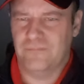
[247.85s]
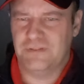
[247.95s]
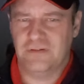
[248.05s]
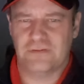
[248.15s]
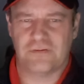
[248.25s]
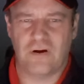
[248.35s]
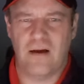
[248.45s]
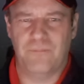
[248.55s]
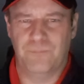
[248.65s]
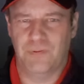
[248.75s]

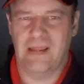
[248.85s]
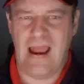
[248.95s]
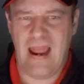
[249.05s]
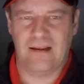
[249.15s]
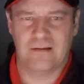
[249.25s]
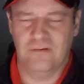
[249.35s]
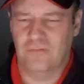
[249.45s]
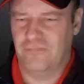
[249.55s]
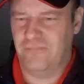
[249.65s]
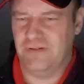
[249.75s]
teardrop black,
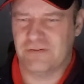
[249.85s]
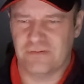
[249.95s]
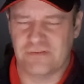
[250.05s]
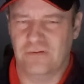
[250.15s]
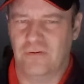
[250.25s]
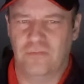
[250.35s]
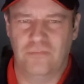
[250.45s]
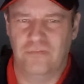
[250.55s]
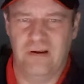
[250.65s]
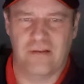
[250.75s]
no features,
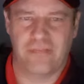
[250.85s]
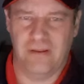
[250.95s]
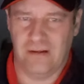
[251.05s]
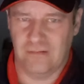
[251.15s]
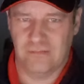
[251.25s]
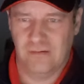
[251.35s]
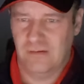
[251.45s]
no nothing.